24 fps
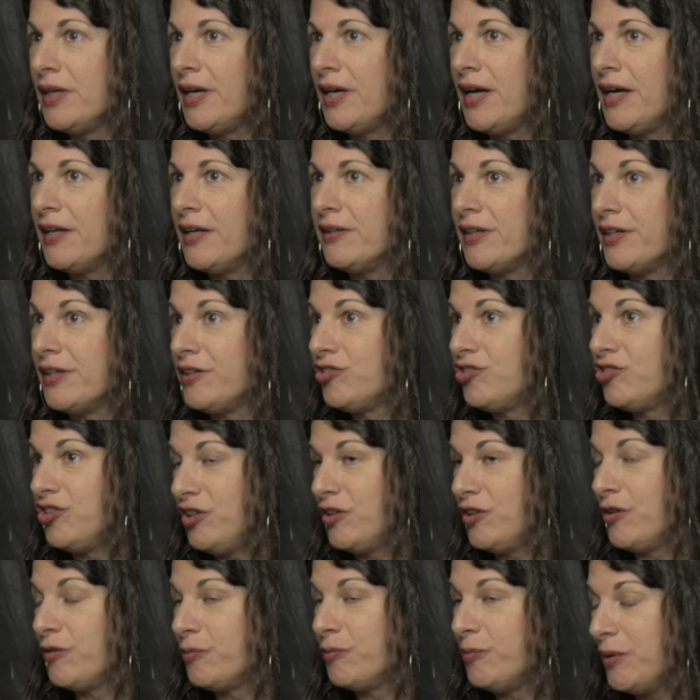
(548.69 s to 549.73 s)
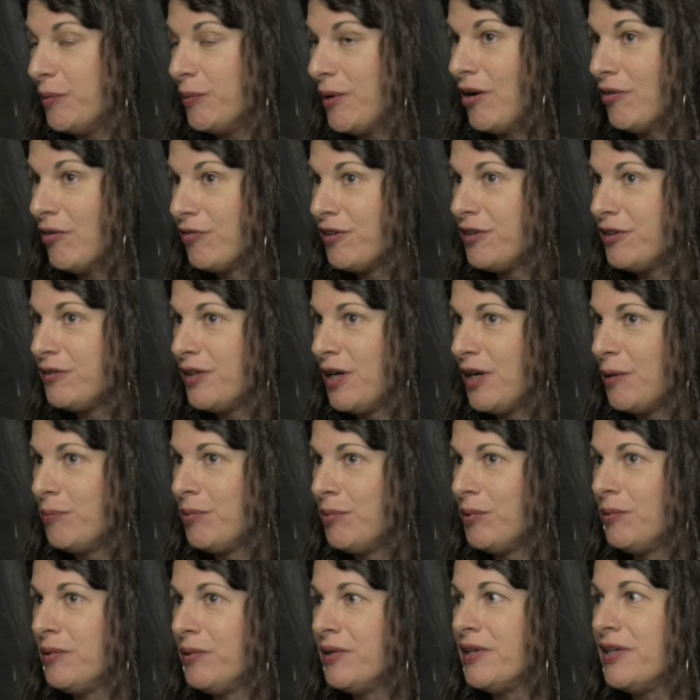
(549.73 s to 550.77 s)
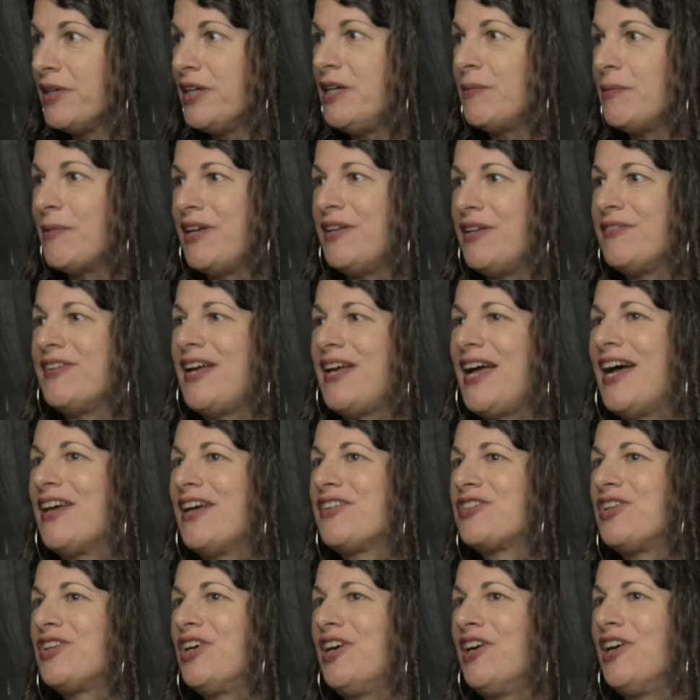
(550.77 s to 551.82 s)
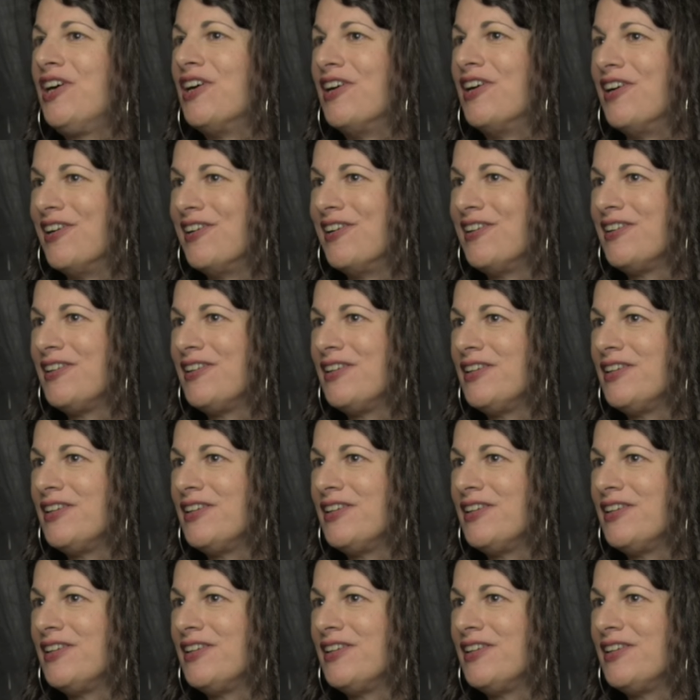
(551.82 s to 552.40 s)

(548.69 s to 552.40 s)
and like she knows me well, for example, he might even ask her,